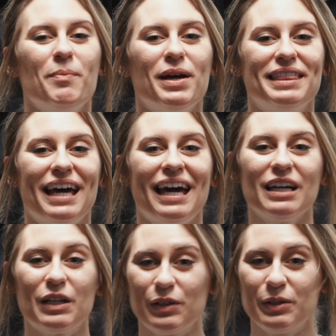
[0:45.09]
but
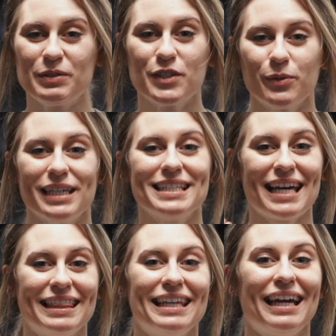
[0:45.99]
that glute squeeze
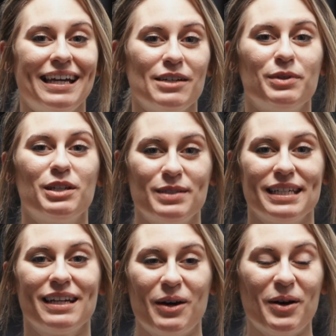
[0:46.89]
at the end when you
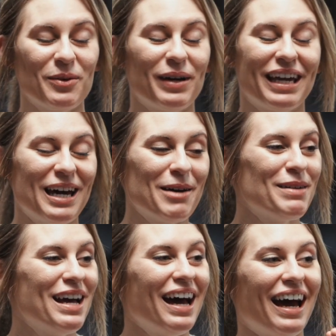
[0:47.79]
stand all the way up,